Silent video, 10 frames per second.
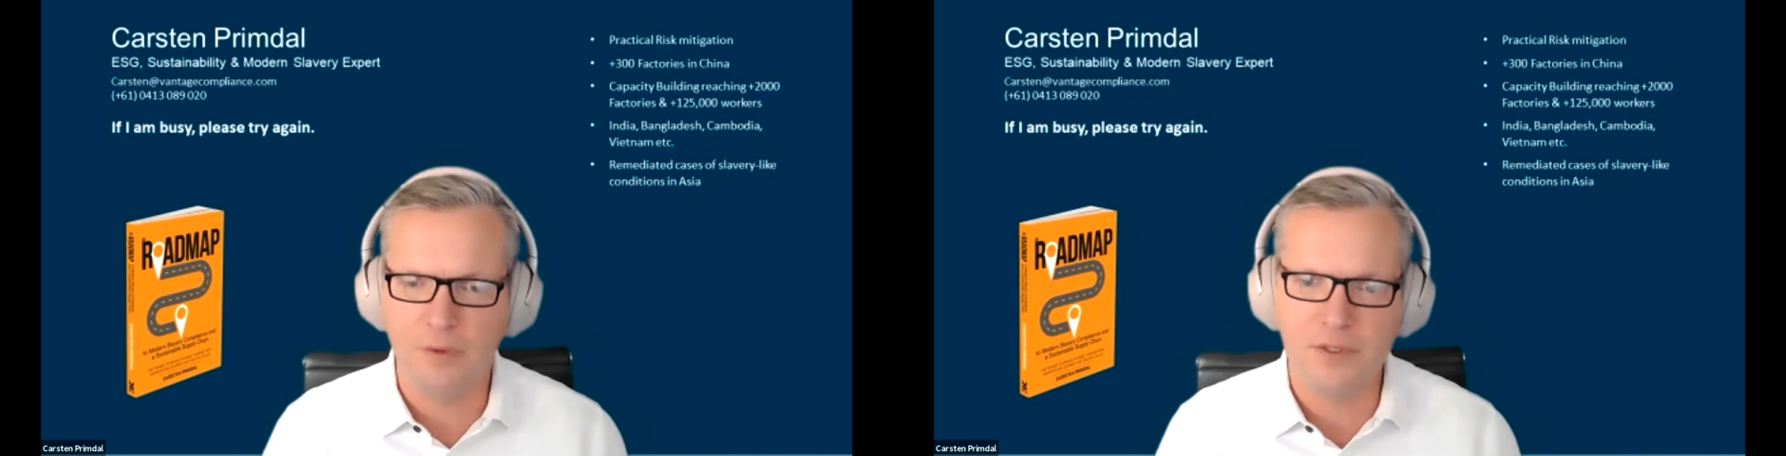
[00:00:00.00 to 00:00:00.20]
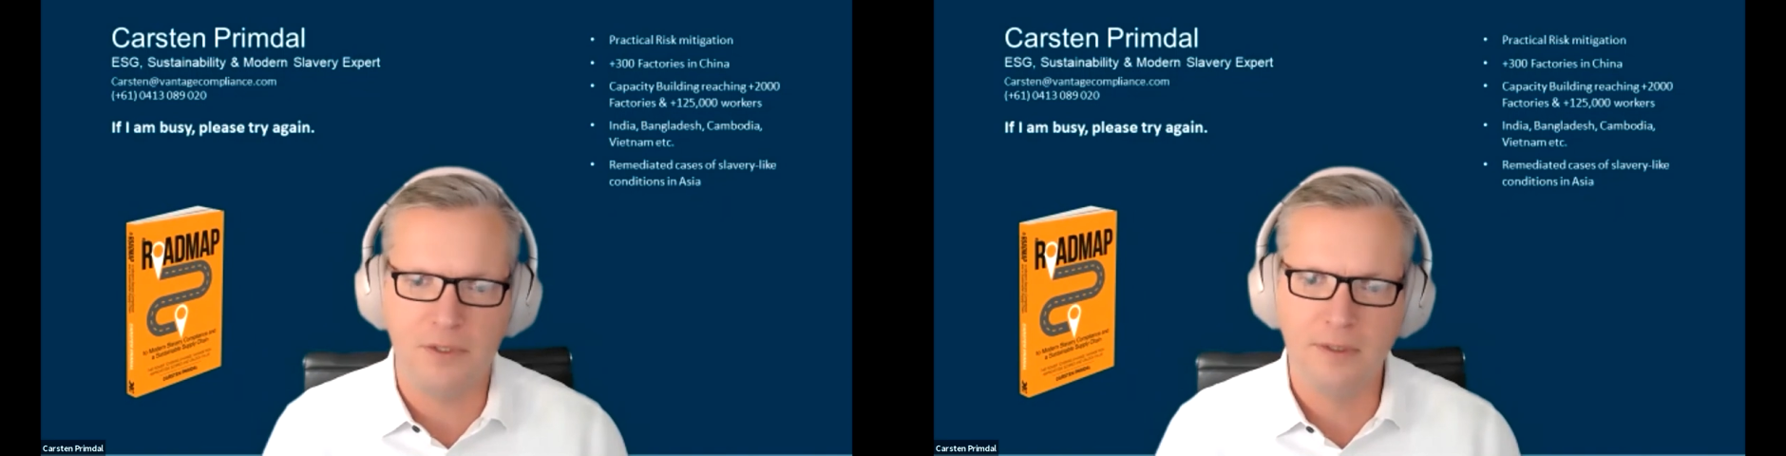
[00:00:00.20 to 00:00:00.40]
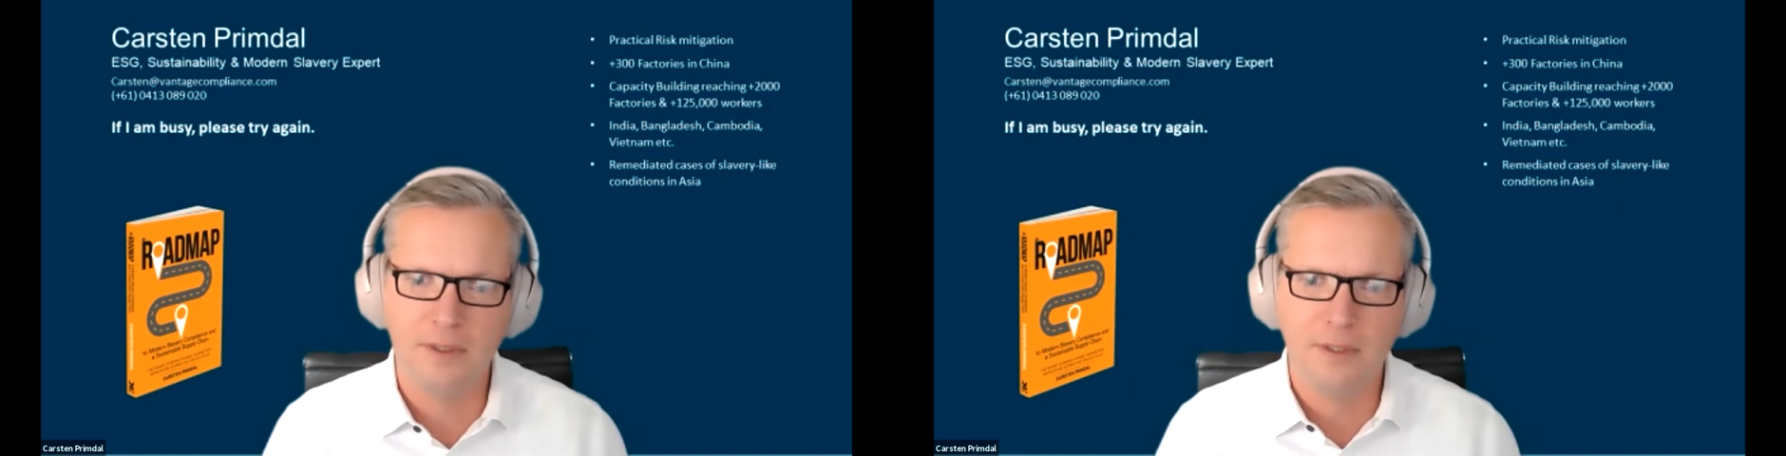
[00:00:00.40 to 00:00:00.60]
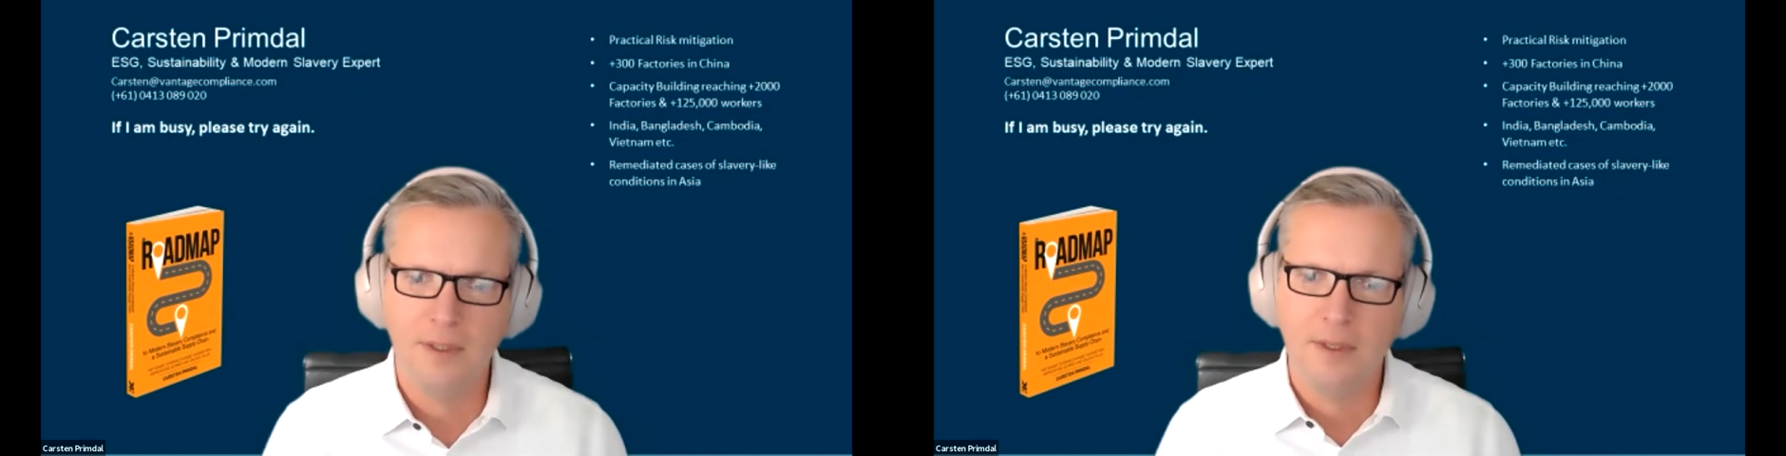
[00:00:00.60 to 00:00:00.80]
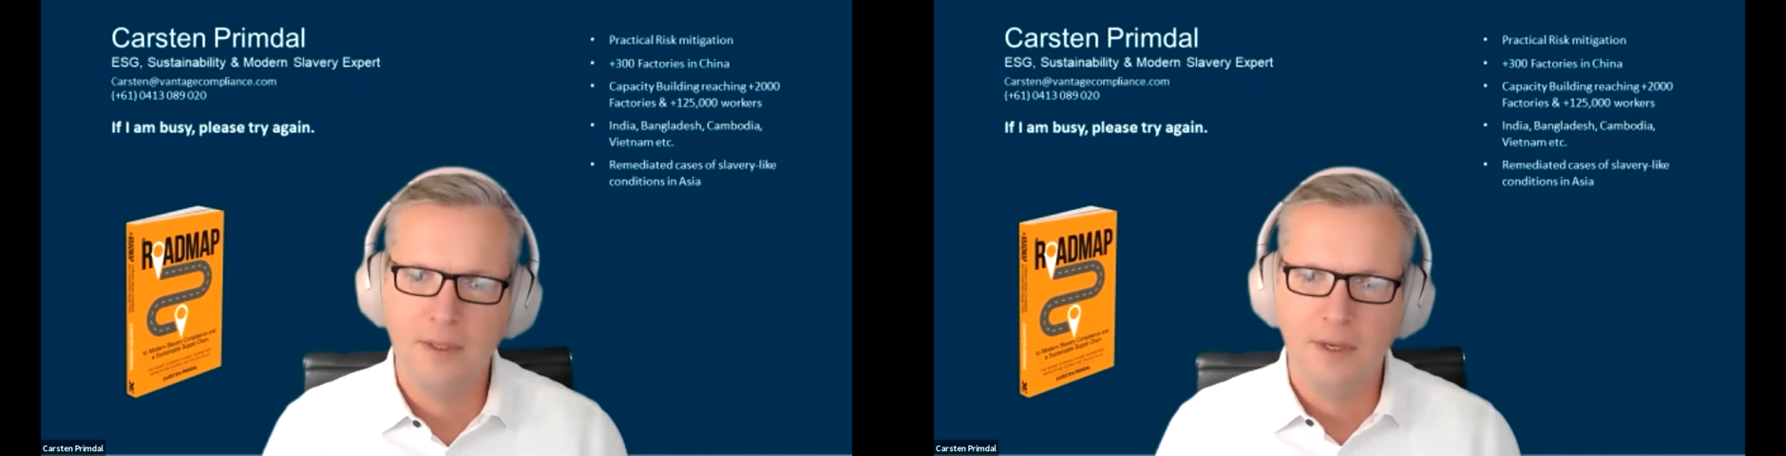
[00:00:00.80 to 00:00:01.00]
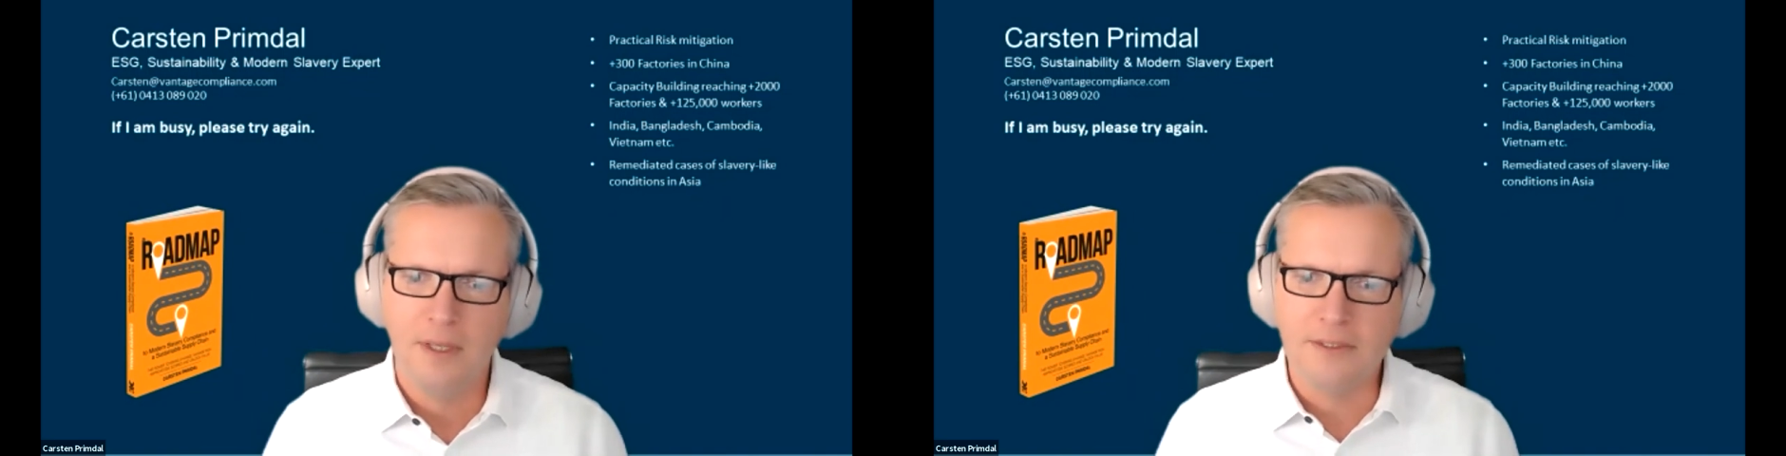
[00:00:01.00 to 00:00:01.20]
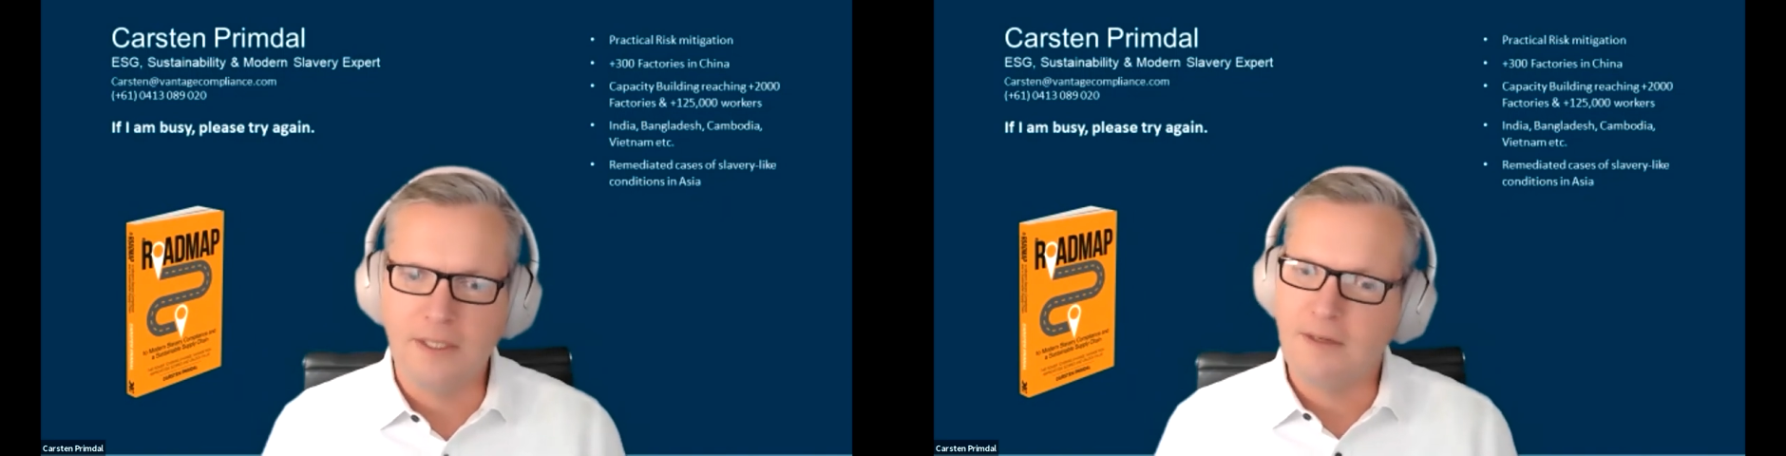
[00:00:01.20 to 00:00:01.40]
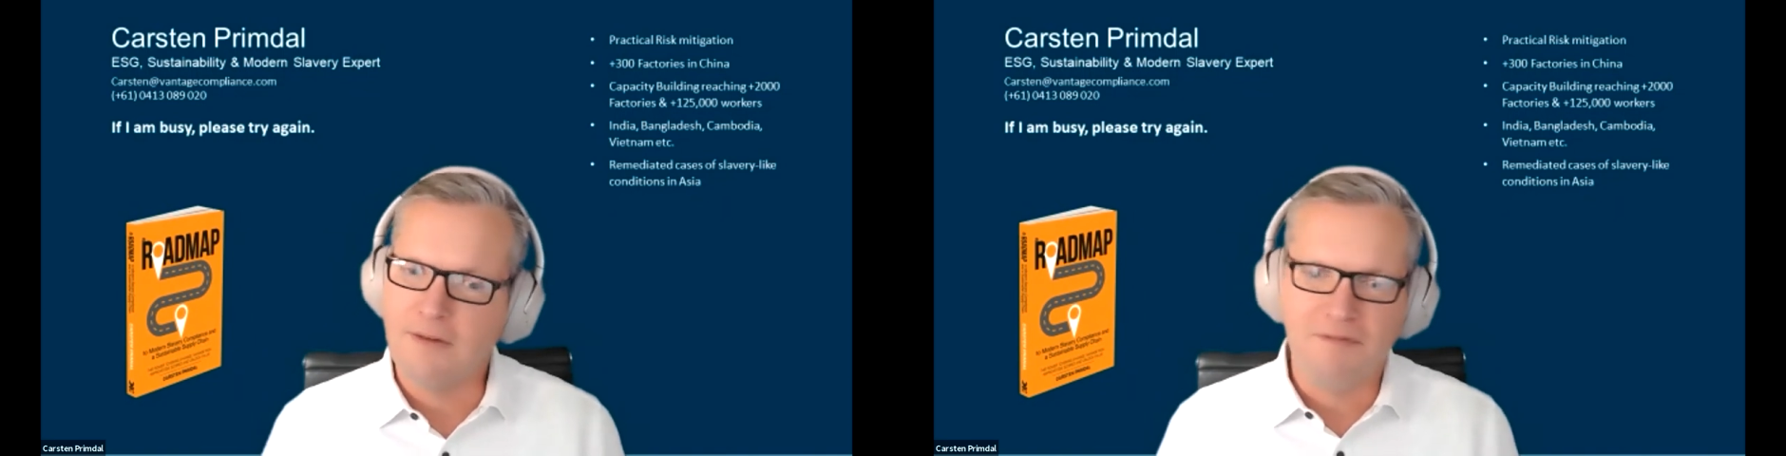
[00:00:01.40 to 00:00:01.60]
version. And
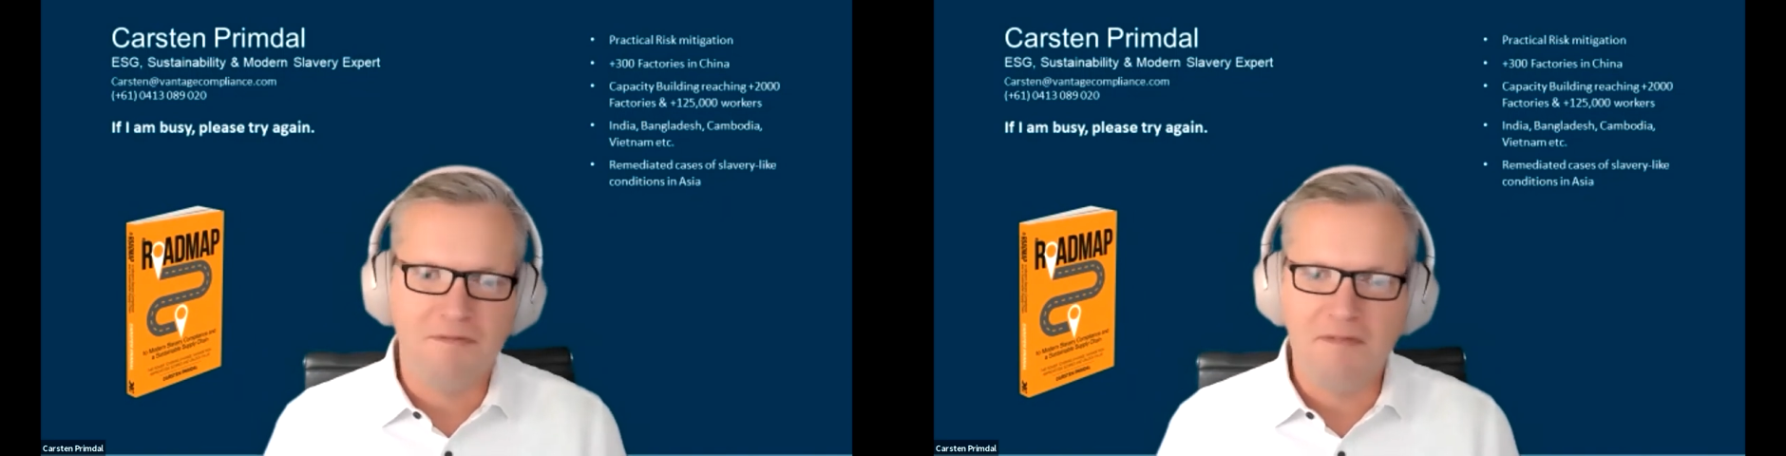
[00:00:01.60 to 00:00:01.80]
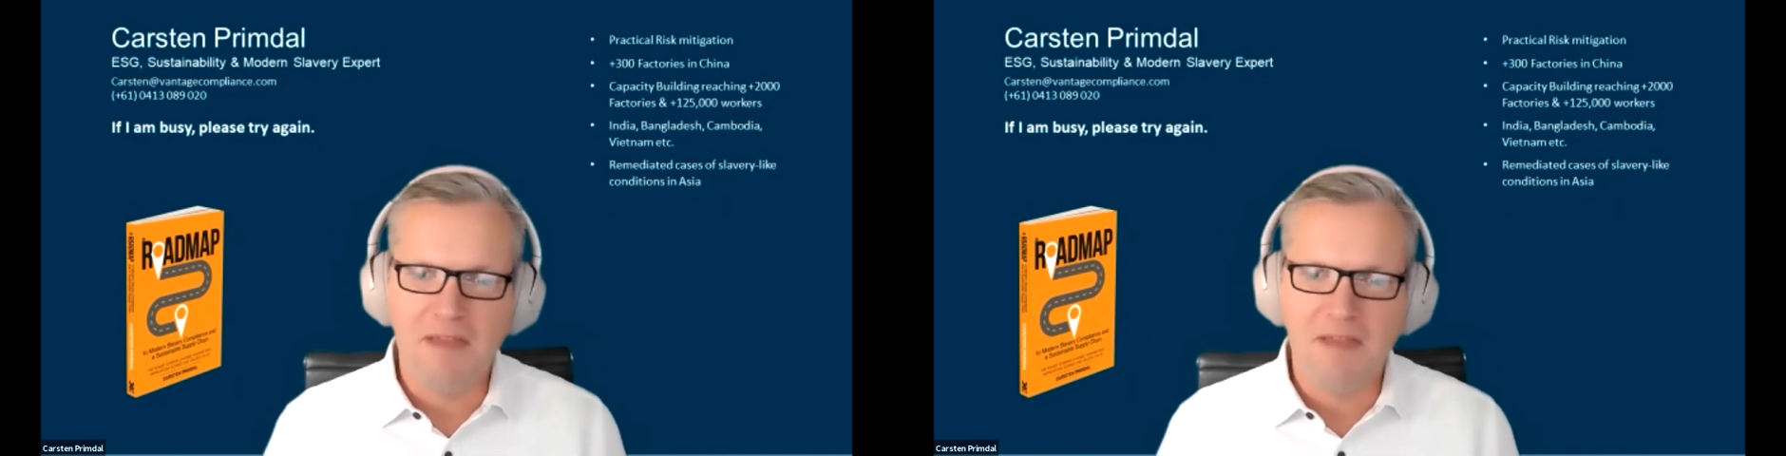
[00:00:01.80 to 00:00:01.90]
then